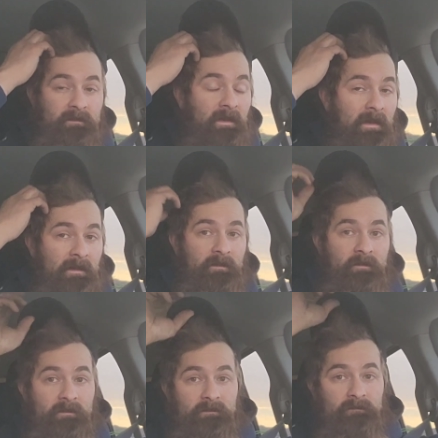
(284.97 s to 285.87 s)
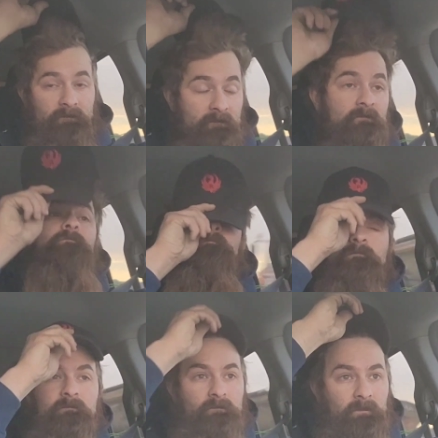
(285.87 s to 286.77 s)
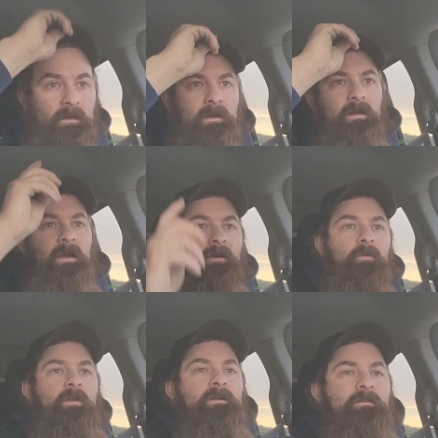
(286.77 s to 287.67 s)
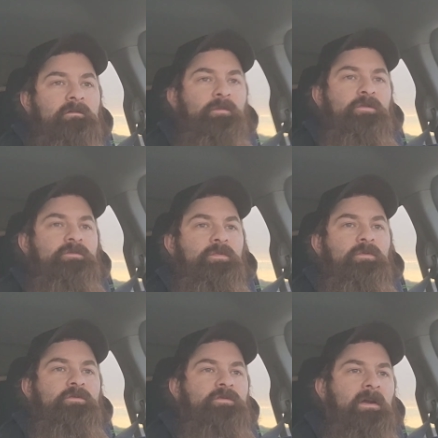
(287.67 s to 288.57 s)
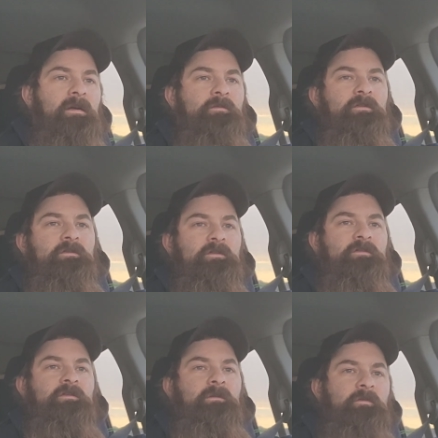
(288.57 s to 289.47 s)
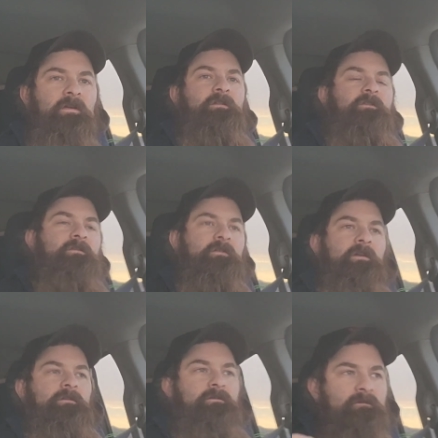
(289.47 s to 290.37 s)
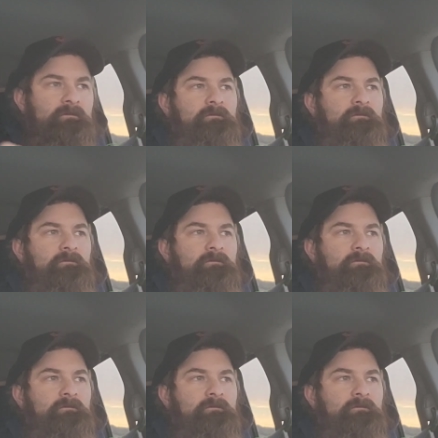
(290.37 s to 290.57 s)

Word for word: I just I don't like those push pull traps. It just seems like it's like, uh,